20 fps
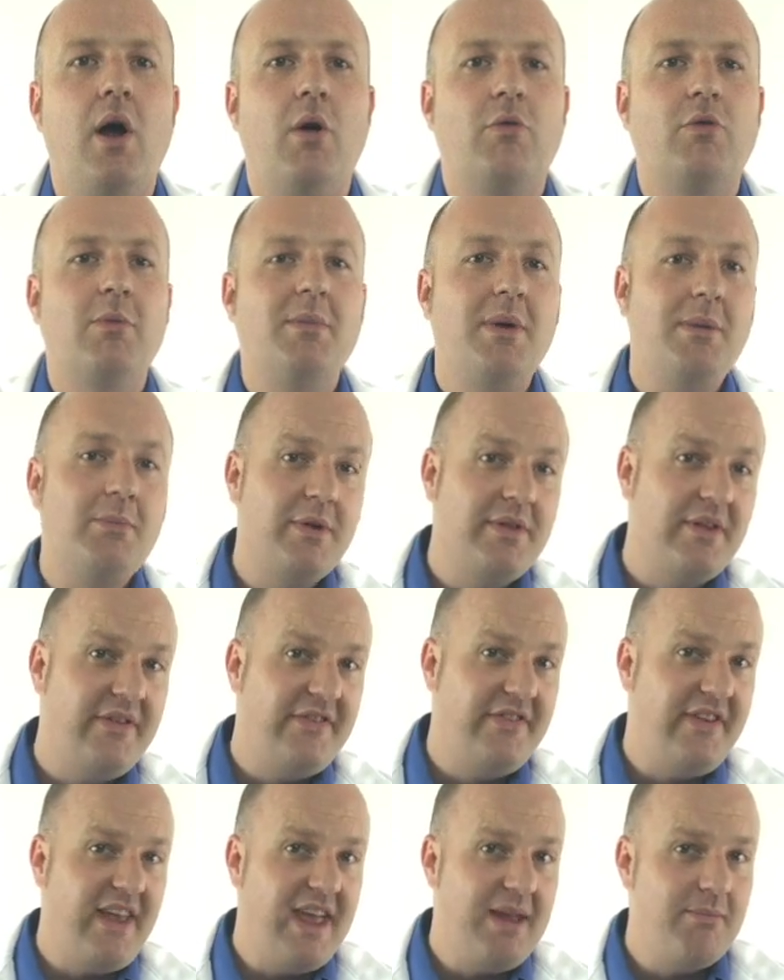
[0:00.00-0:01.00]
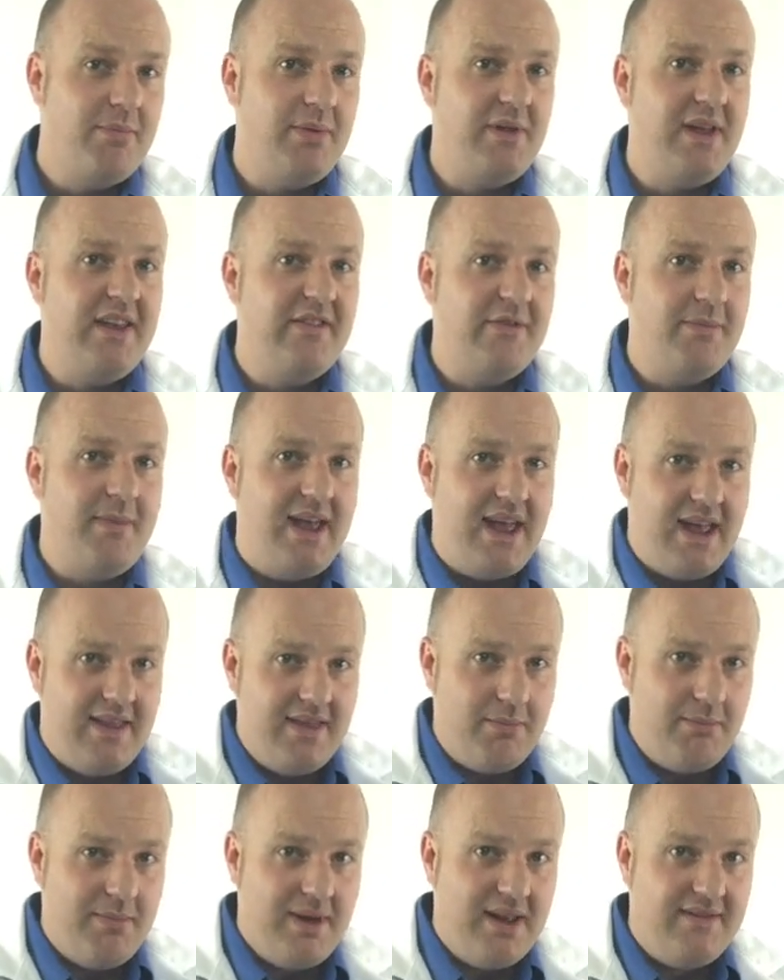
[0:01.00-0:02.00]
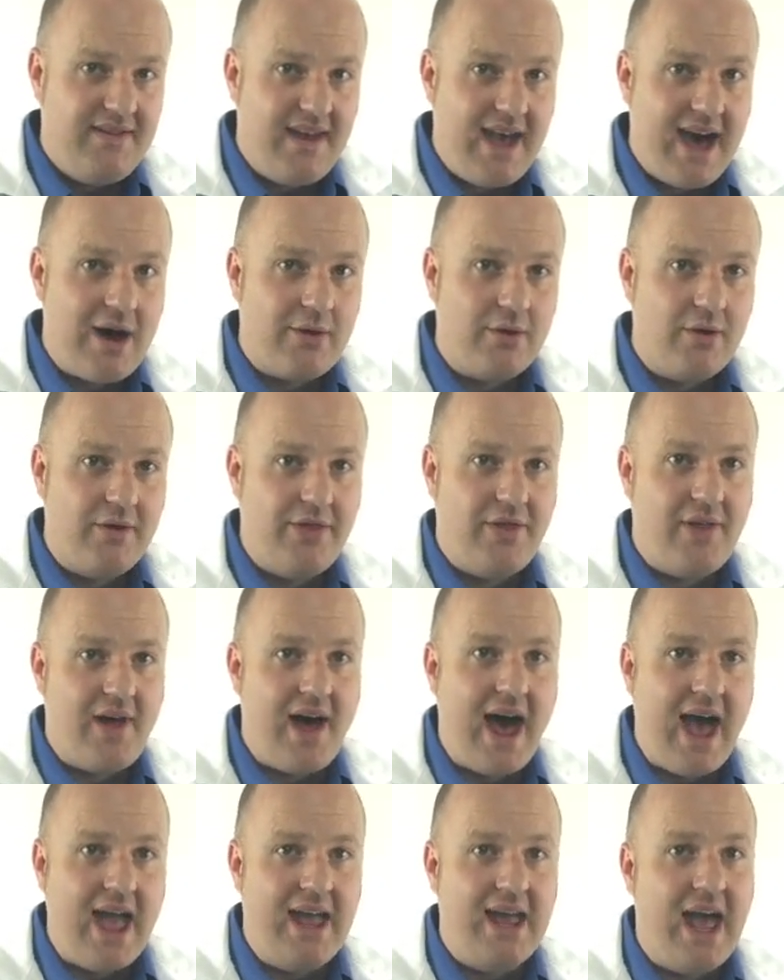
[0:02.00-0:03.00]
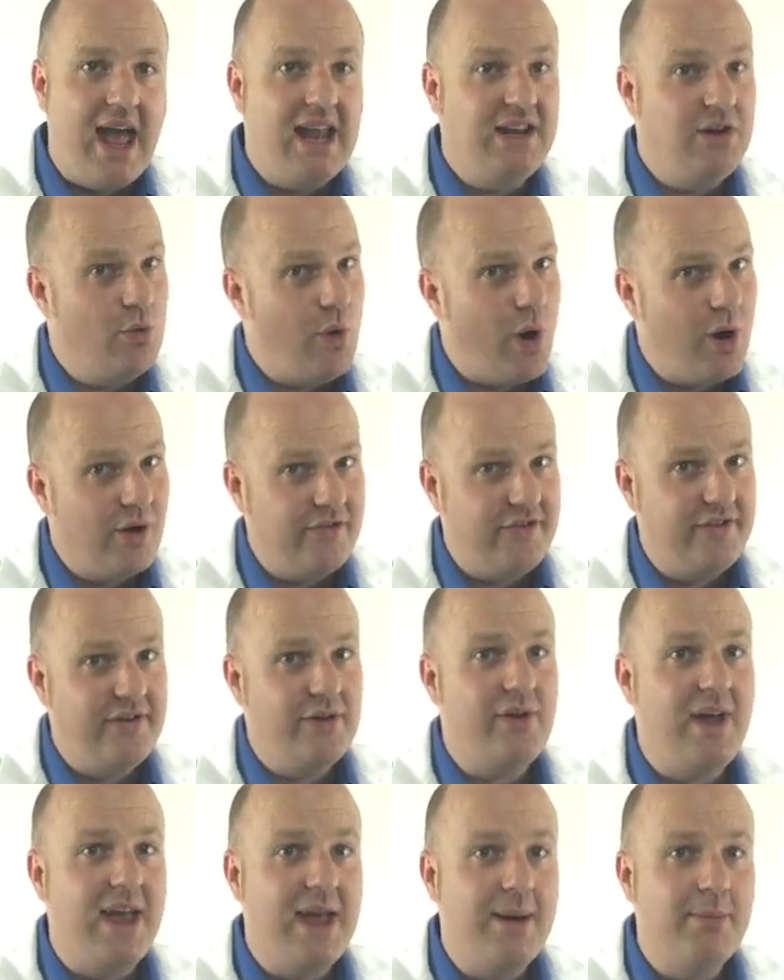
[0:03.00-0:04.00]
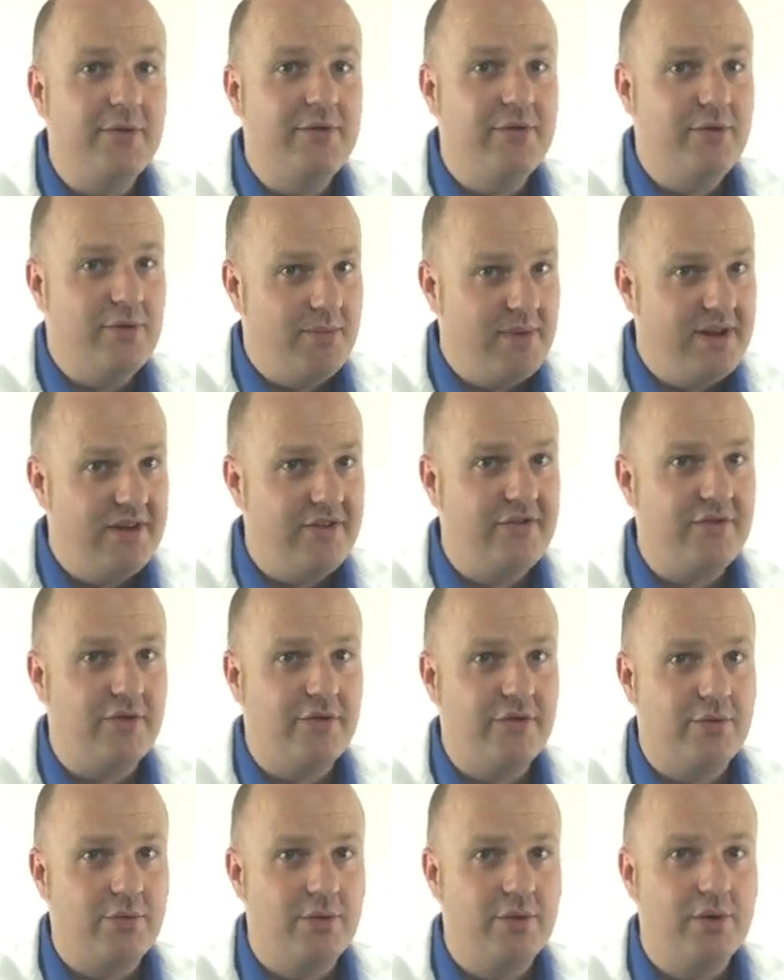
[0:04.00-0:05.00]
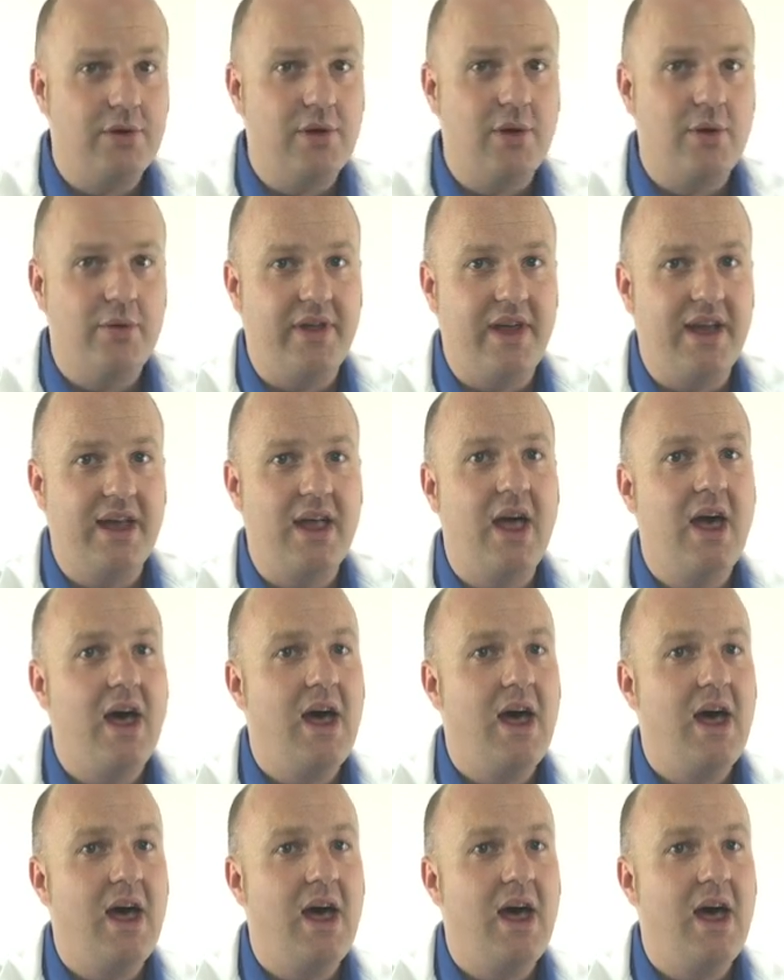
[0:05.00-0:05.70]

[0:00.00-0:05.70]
Remember the same placement in the mid to outer thigh, and you are still able to administer through clothing.